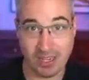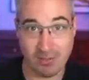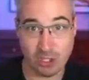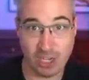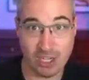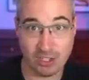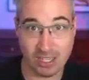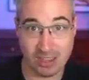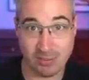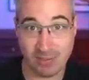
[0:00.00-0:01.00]
i could even change
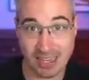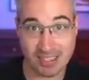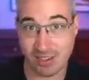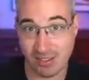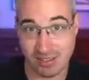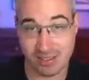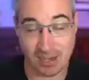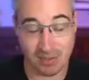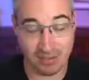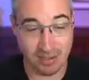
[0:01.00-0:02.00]
like the flex on
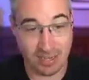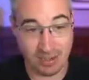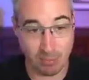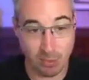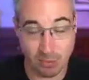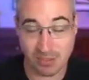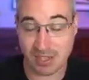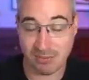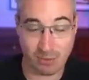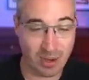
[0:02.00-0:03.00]
stuff and and move
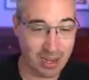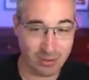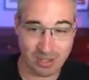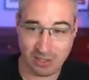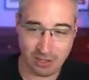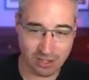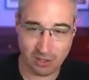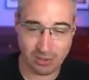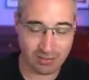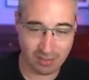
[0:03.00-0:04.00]
stuff around and you could
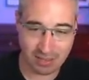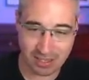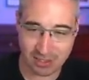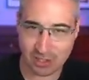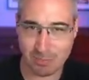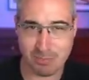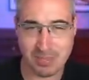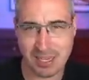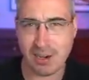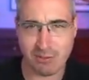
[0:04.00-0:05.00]
do different things just
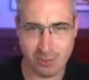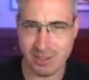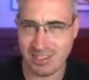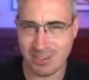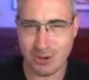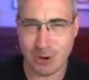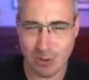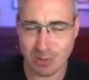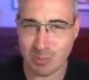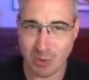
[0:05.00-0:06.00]
be careful with it don't go
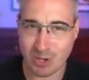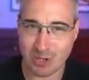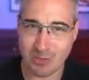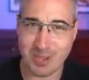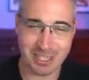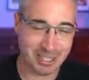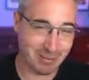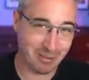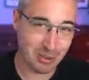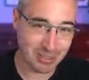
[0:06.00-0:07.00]
overboard don't make it
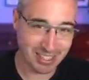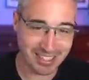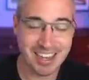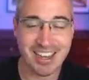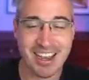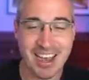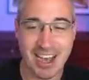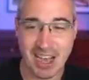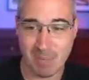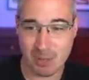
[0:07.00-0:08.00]
confusing
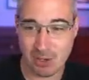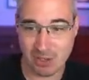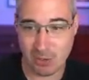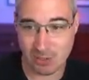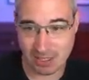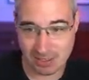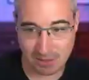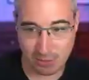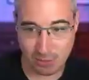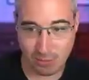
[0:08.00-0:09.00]
uh, but you can use it
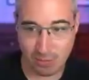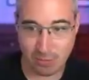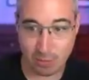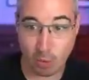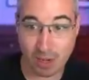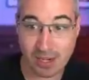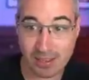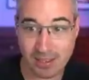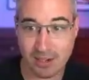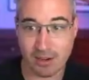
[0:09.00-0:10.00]
to for more
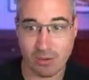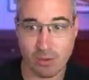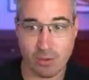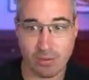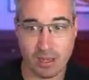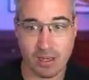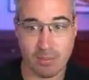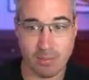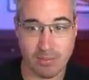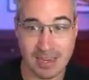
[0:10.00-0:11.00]
clear
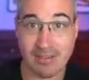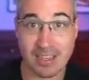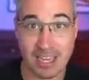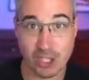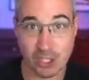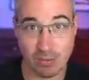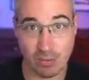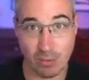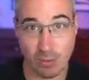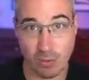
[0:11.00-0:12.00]
um, navigation
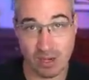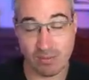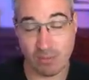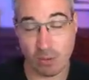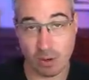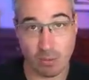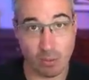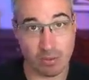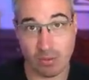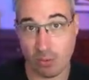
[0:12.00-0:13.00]
through a form
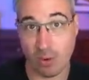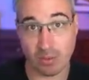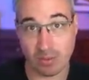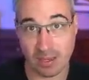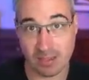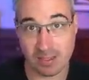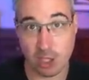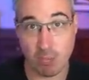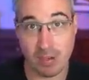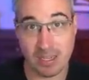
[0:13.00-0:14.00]
or through other things
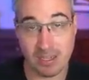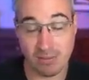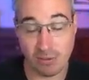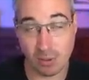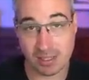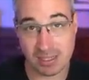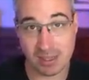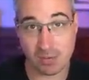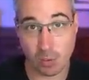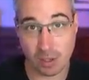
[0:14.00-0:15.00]
that you might need focus
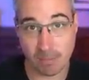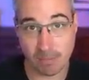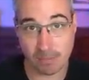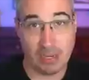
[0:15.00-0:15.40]
states for.